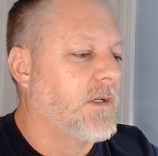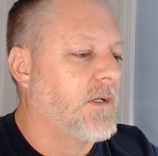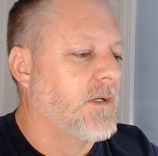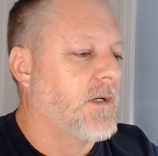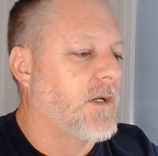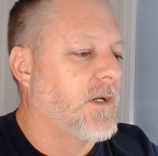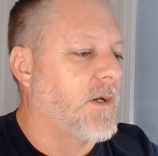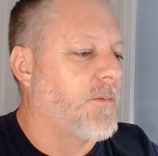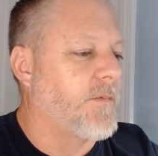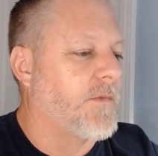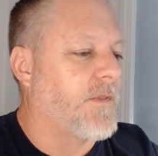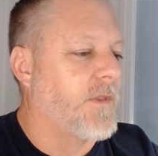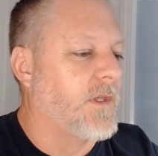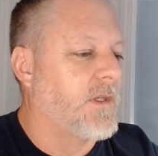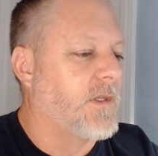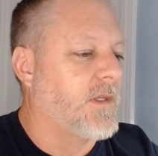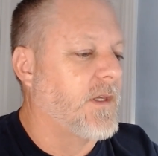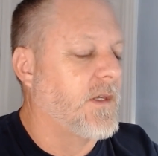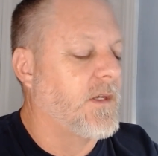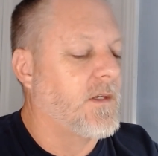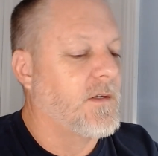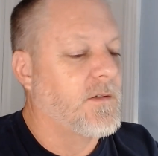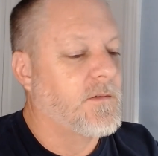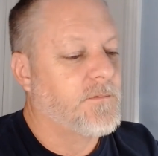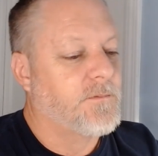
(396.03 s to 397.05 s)
I'm
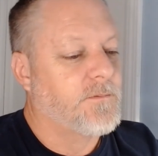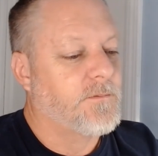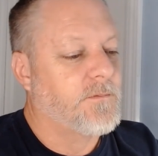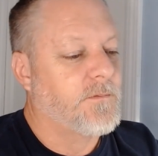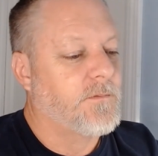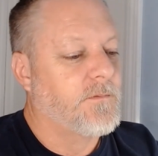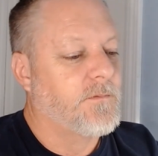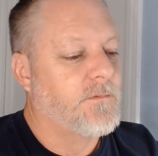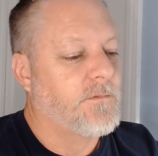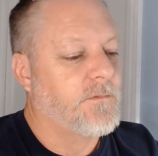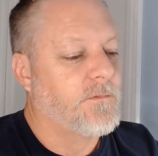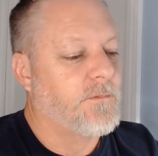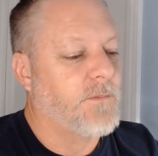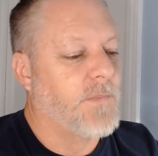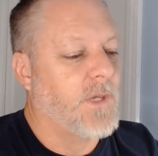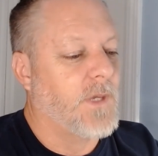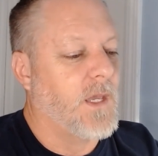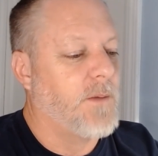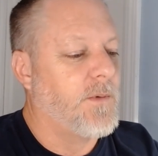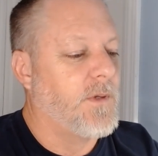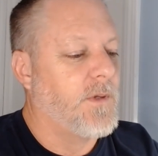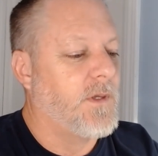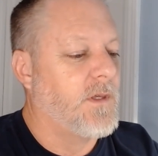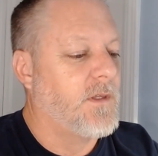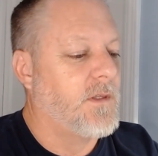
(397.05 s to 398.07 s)
thinking
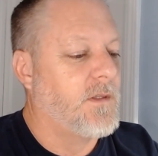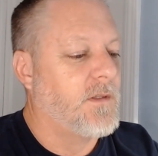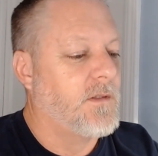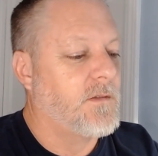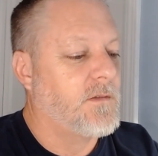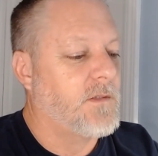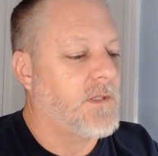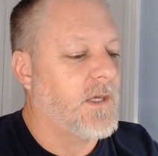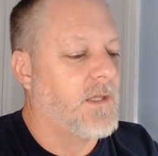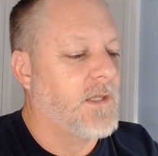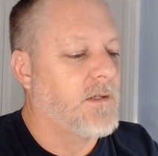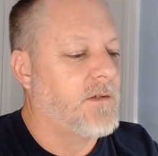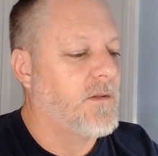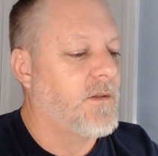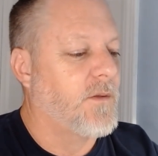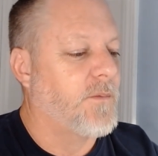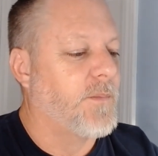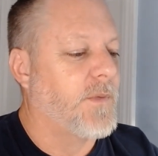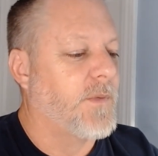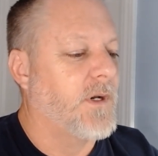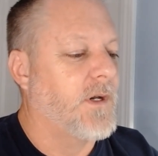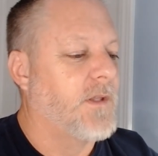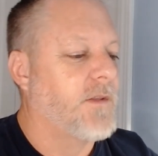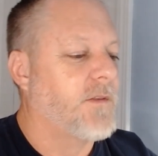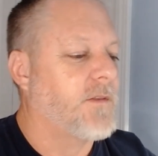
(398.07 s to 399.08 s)
maybe end of the
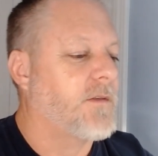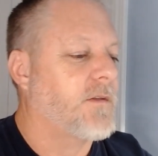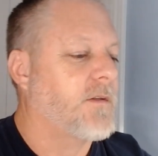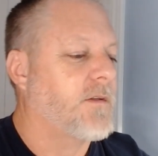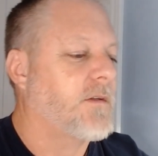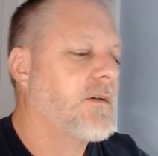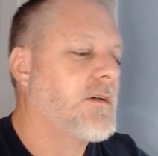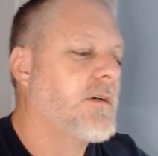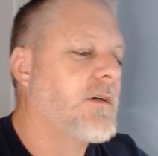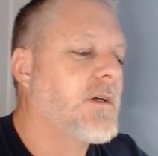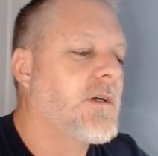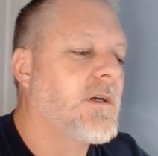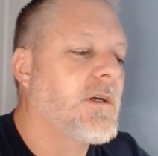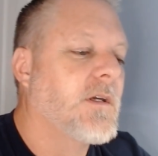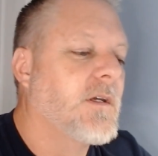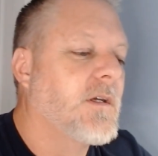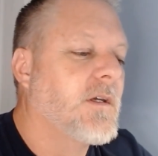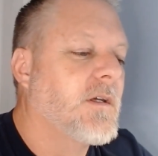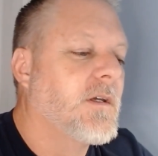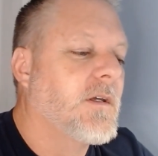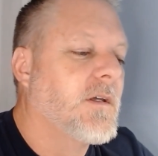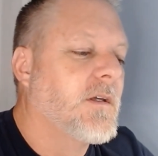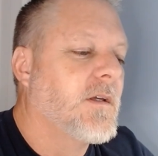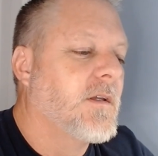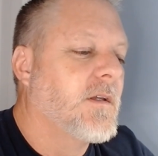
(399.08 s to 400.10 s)
month
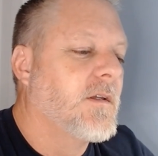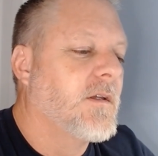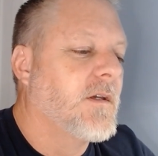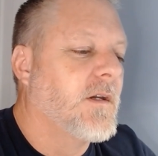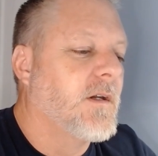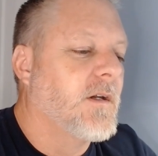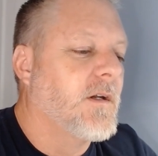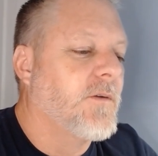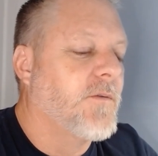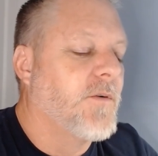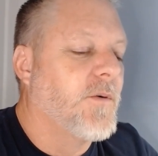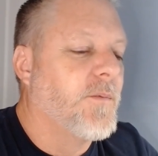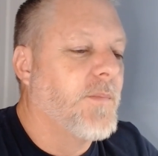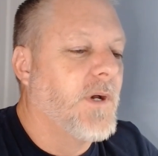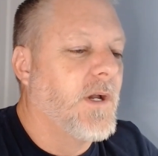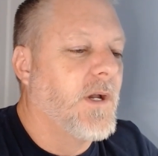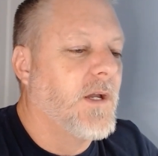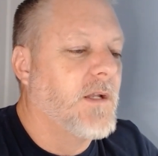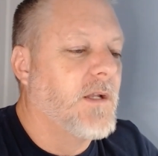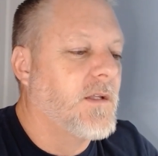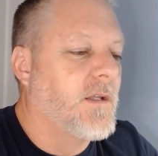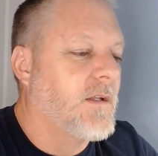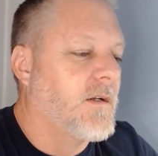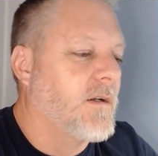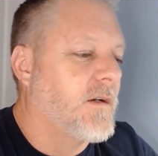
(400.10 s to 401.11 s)
we
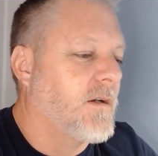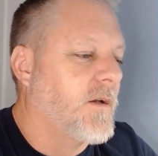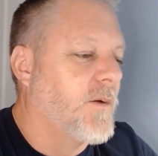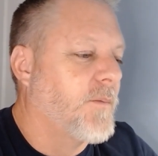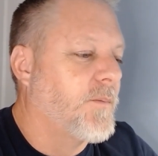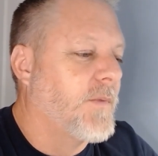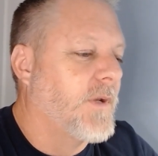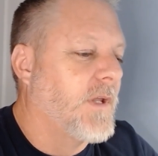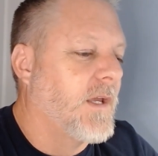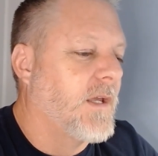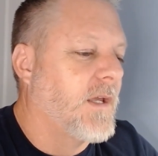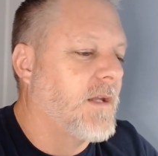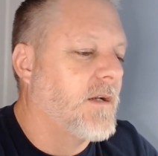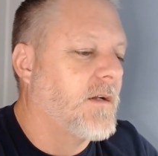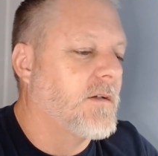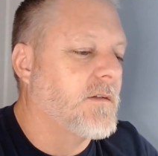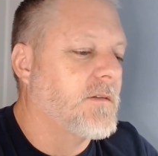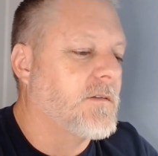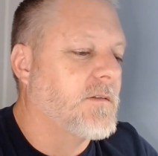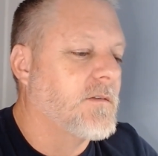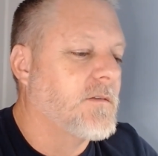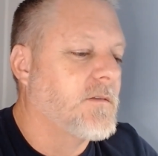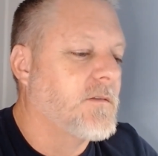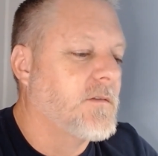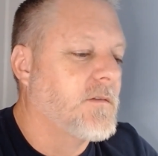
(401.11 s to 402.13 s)
might get an update
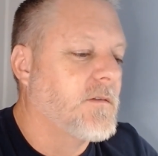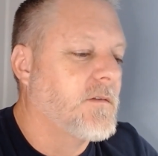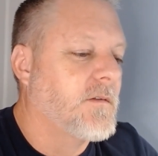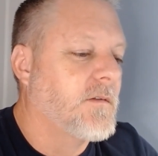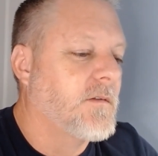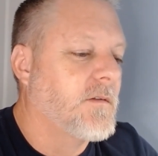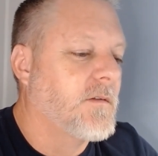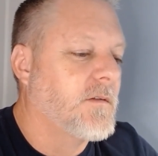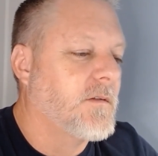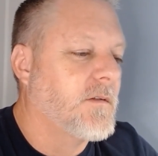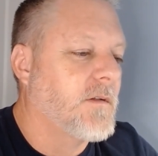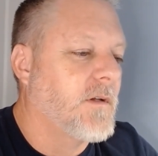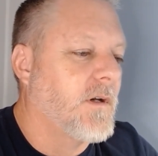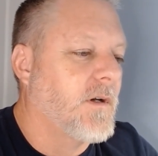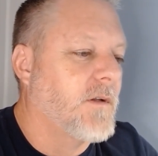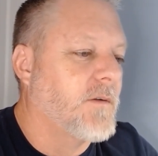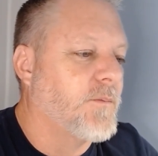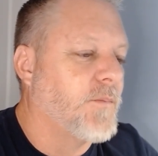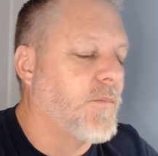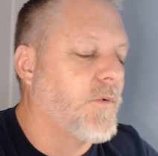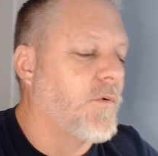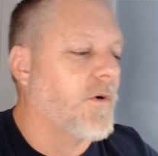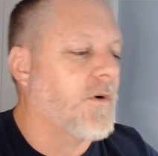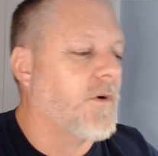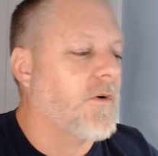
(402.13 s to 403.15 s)

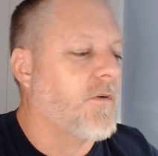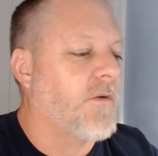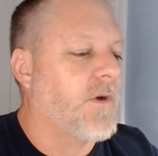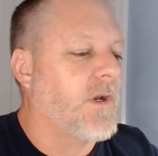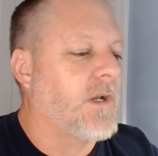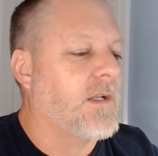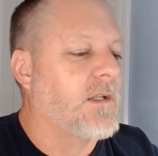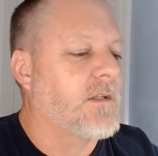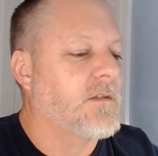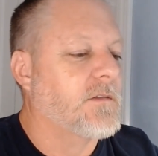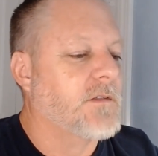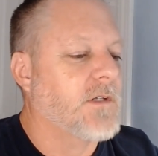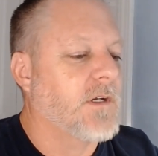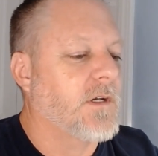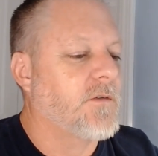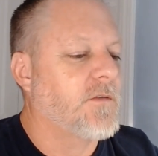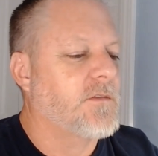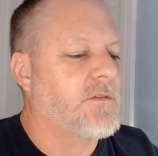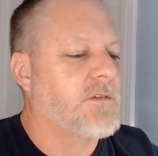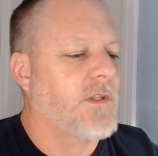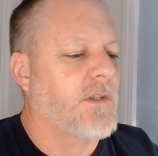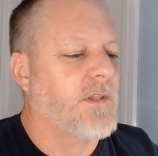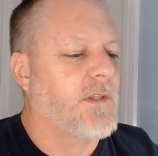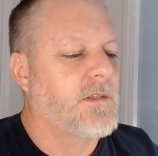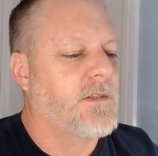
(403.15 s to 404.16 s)
on more greenlist
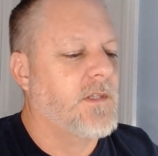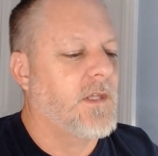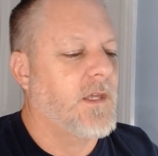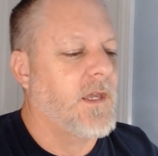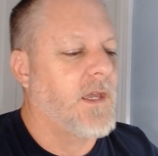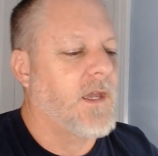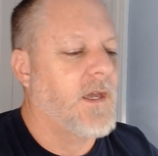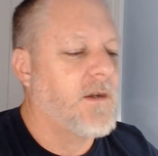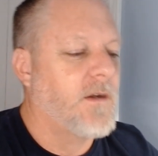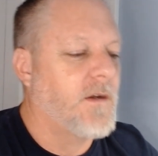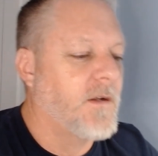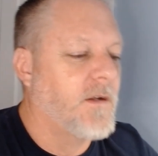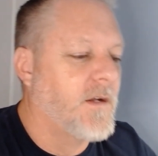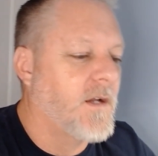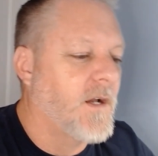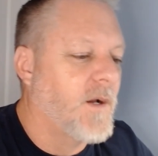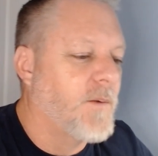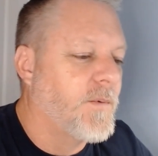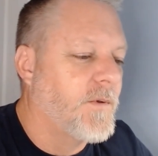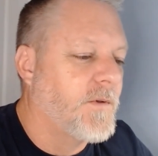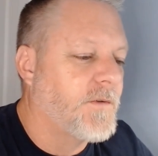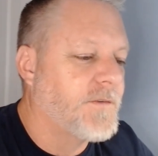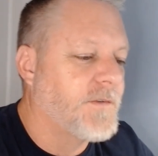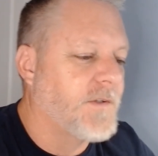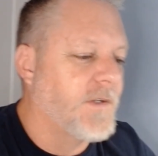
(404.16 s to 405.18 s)
countries. I think they added a
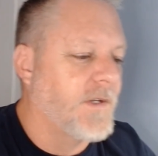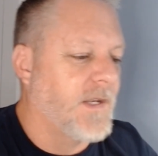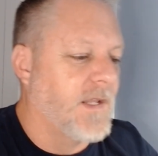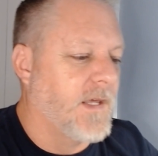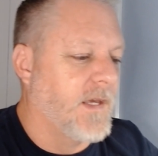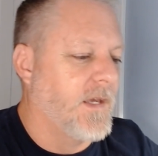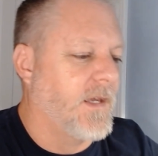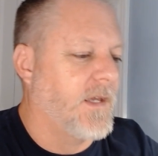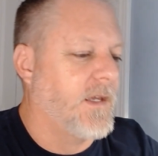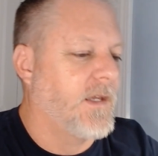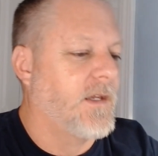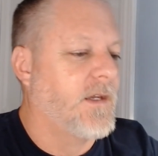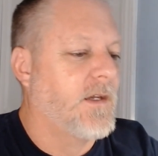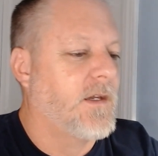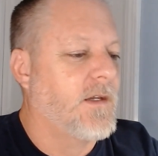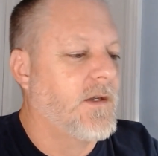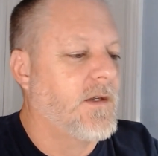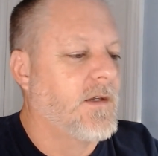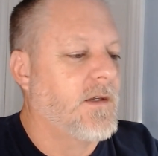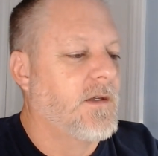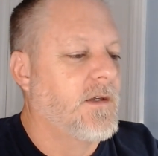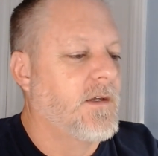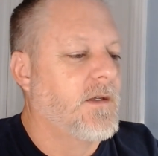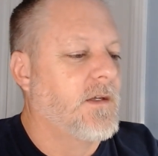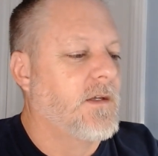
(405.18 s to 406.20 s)
couple today,
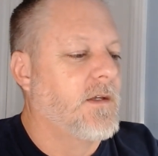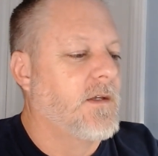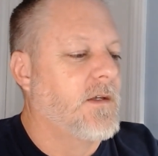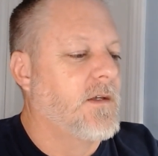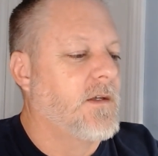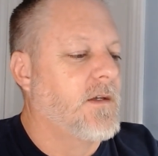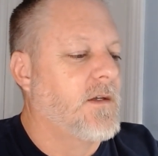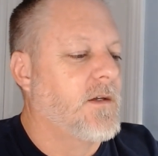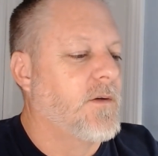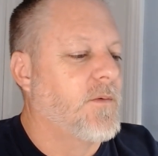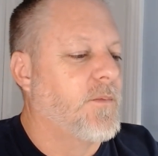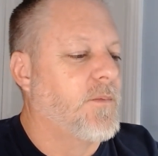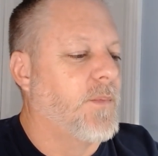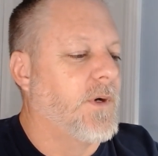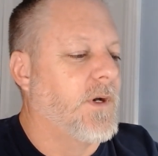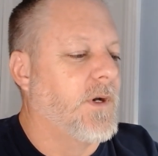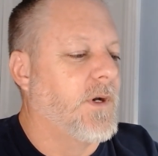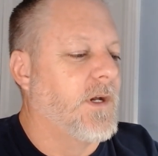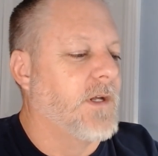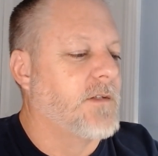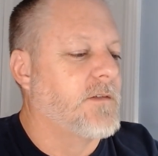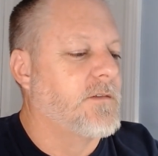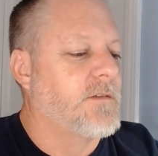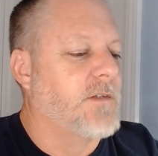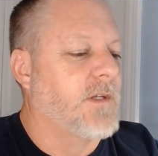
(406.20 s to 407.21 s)

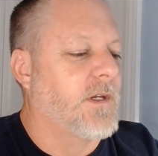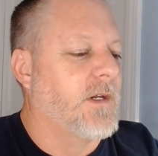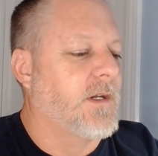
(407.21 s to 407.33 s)
but